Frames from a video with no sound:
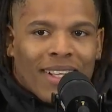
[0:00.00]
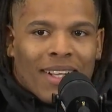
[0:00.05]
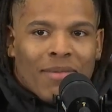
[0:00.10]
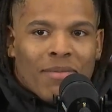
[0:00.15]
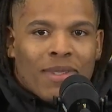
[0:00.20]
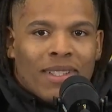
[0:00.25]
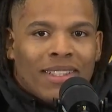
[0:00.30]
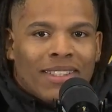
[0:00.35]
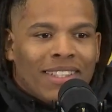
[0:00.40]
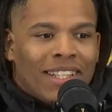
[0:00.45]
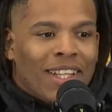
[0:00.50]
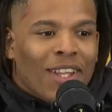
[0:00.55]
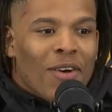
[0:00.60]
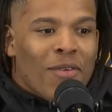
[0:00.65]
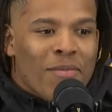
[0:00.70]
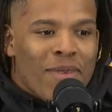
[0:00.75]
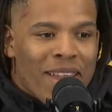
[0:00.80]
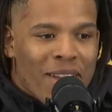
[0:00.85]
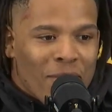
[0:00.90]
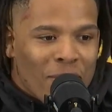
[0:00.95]
I mean, the
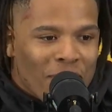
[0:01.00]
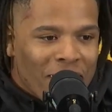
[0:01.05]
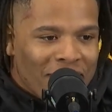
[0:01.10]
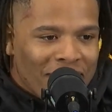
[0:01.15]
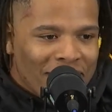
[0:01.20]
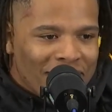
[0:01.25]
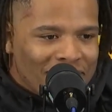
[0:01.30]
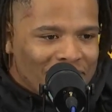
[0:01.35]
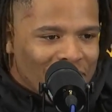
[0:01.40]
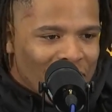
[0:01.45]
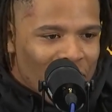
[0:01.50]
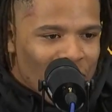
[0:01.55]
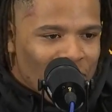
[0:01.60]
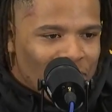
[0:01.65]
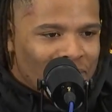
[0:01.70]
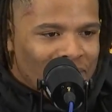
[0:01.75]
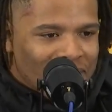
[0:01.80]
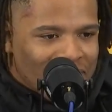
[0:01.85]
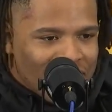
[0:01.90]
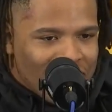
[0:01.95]
little man wins,
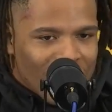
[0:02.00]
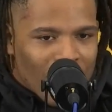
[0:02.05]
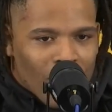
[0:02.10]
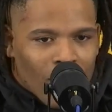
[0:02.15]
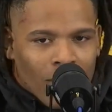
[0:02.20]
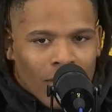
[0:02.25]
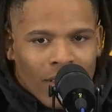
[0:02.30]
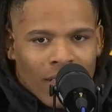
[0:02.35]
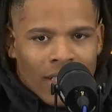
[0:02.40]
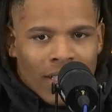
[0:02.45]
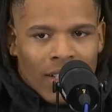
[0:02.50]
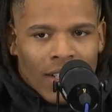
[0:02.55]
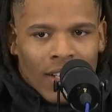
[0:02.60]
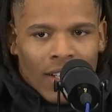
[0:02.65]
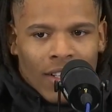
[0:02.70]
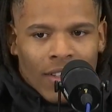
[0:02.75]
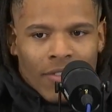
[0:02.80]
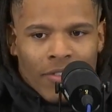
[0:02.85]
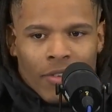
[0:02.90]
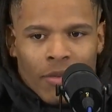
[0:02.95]
so, you know,
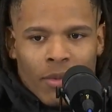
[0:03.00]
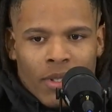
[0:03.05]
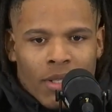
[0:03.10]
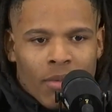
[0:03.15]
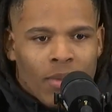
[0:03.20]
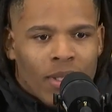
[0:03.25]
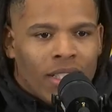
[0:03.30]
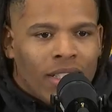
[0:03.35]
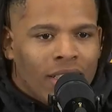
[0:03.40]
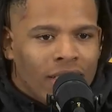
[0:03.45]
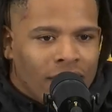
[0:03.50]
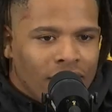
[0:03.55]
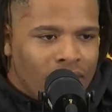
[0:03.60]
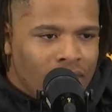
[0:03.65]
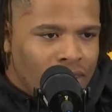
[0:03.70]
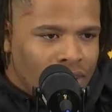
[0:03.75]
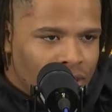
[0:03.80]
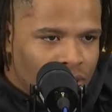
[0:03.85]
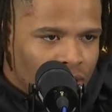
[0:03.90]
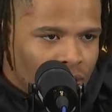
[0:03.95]
and for me to be,
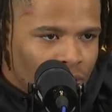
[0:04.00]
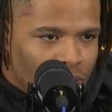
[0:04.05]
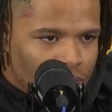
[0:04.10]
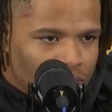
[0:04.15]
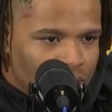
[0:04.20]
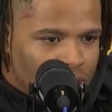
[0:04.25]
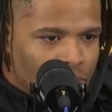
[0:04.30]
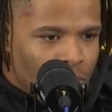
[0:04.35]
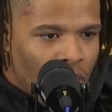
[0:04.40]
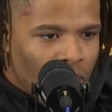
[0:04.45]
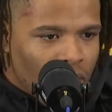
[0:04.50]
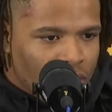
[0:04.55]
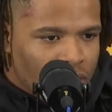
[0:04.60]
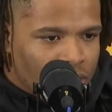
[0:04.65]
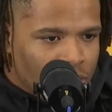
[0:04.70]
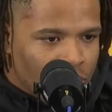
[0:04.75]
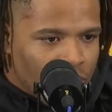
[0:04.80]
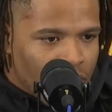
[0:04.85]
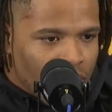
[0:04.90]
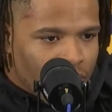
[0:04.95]
you know, the
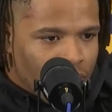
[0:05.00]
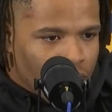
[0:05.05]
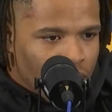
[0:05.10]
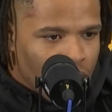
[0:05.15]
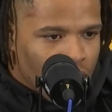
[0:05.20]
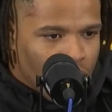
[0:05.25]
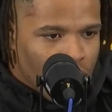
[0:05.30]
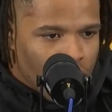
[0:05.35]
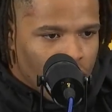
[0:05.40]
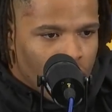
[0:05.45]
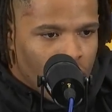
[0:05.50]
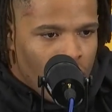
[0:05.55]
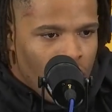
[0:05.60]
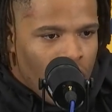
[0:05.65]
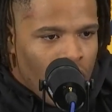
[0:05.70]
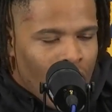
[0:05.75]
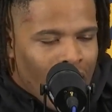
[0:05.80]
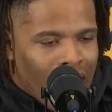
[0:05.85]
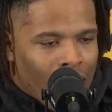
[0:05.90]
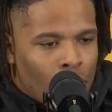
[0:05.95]
smallest or whatever.
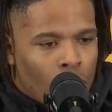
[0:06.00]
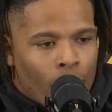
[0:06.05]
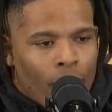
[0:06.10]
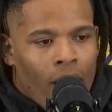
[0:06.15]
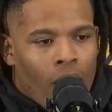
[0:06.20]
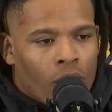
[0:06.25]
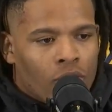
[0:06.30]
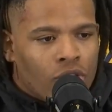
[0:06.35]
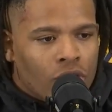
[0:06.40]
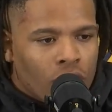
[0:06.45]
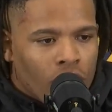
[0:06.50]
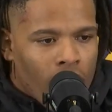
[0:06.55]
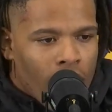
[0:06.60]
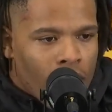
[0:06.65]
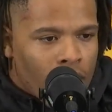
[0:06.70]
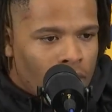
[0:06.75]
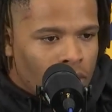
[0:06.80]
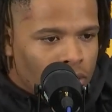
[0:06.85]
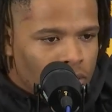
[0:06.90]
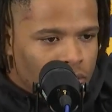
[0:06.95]
I got more power to the
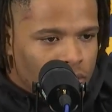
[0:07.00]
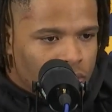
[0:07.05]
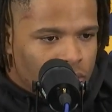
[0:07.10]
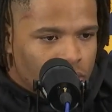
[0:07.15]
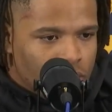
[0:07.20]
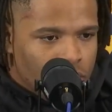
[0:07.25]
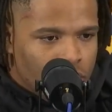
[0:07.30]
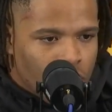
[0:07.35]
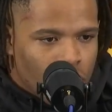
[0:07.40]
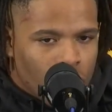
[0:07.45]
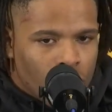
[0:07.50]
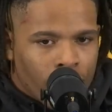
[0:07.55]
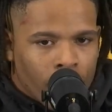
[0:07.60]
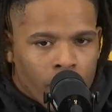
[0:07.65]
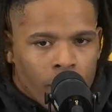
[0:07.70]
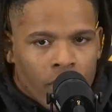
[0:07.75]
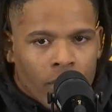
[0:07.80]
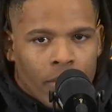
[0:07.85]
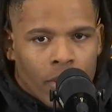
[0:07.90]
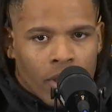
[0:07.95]
ground, you know,
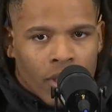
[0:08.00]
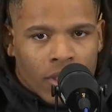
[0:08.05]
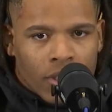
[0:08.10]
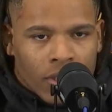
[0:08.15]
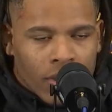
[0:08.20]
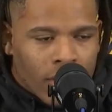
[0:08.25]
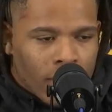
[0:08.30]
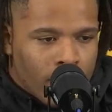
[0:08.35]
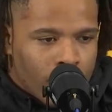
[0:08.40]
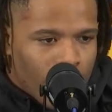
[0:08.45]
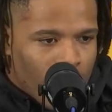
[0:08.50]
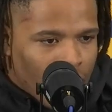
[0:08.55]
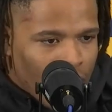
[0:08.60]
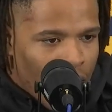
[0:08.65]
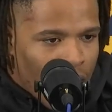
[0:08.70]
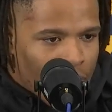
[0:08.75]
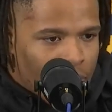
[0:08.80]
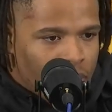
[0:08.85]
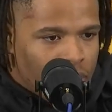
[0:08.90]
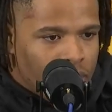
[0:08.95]
for me to push. And then my
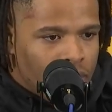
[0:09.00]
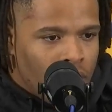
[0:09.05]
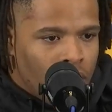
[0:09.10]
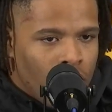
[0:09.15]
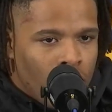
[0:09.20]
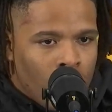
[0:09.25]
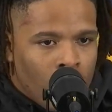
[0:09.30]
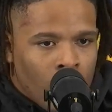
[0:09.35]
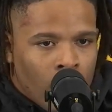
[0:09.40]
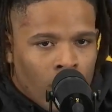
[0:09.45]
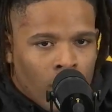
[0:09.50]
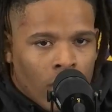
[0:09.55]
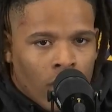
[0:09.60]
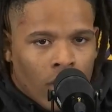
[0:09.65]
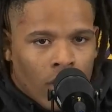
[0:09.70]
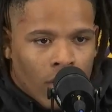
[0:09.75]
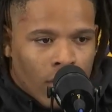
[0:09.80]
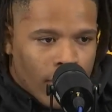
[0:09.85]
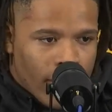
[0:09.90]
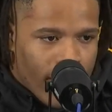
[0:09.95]
linemen,
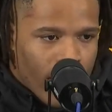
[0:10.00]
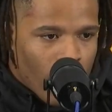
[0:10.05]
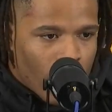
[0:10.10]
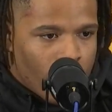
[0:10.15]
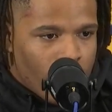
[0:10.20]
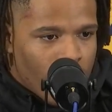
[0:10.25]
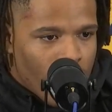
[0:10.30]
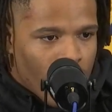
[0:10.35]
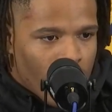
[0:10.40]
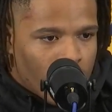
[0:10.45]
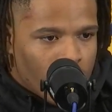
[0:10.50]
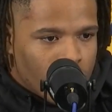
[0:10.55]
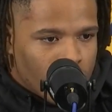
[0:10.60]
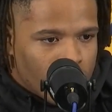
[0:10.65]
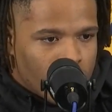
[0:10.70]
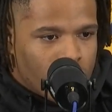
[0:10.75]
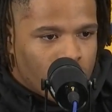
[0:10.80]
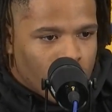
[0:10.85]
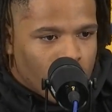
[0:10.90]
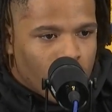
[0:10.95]
they helped me out.
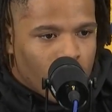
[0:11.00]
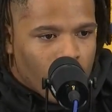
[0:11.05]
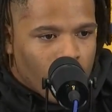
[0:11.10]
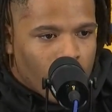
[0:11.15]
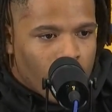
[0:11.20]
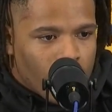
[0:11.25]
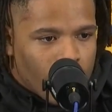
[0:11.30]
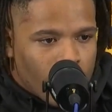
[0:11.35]
So, yeah.